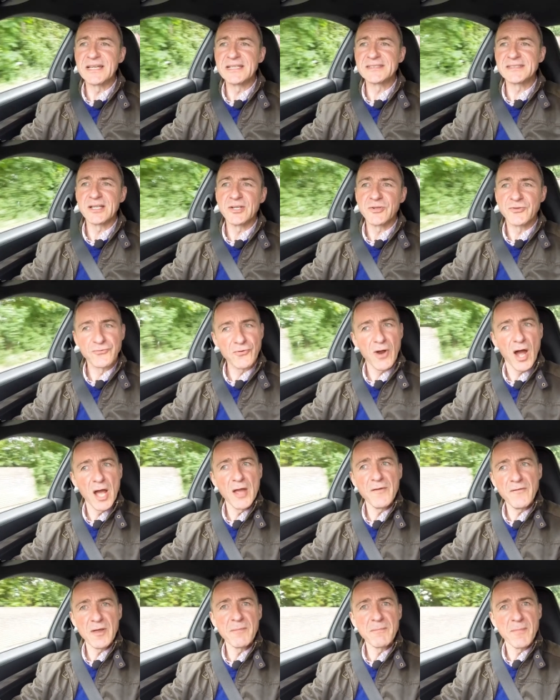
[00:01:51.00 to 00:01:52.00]
there's a
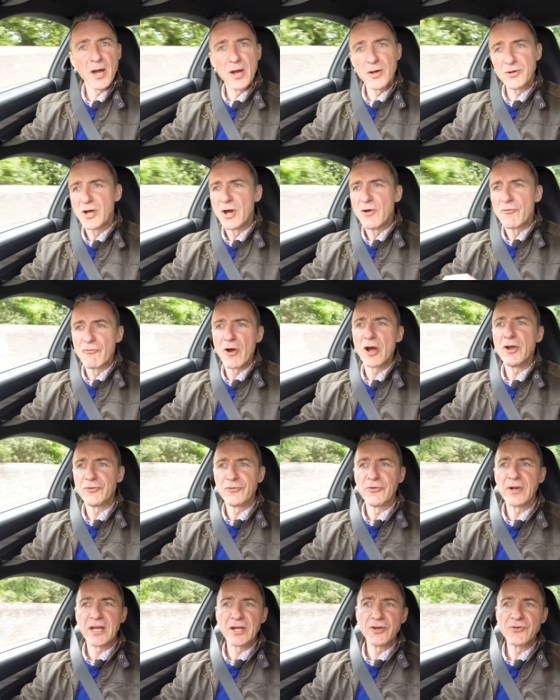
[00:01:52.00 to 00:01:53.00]
driving mode
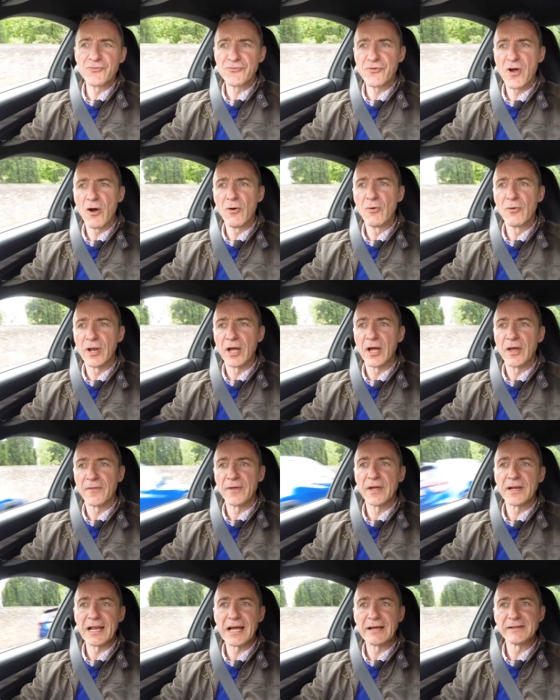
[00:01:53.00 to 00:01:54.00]
rotary controller
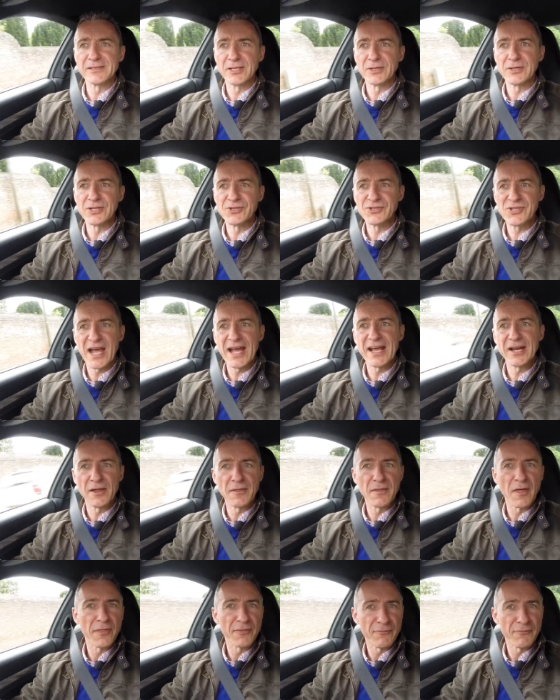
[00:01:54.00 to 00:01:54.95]
that allows you to tailor the